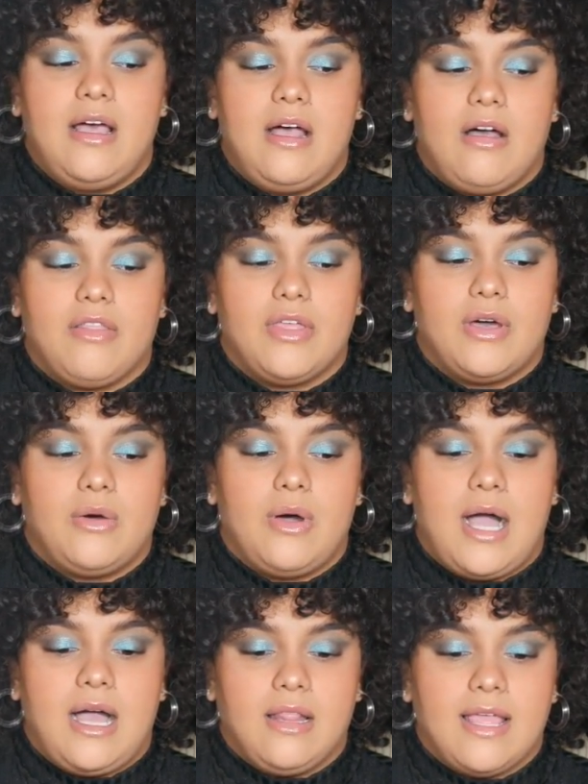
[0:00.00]
Although
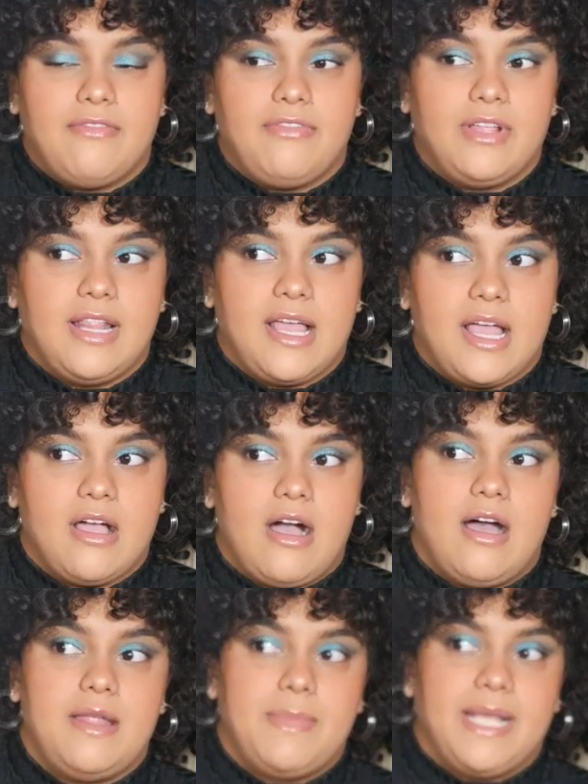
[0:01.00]
all I feel like I
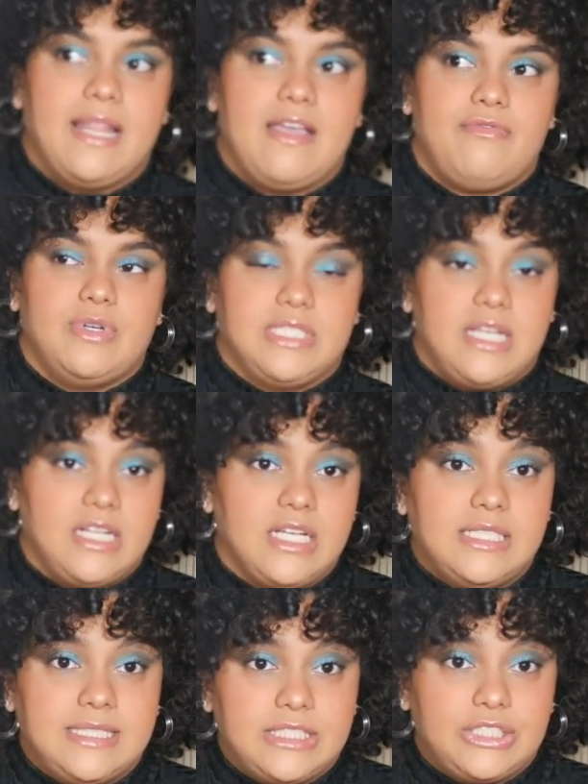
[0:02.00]
got in my life was
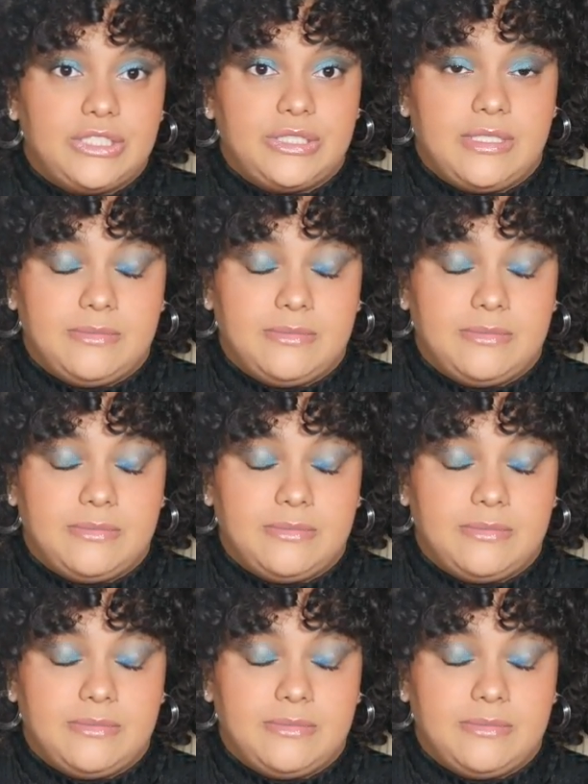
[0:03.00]
unconditional.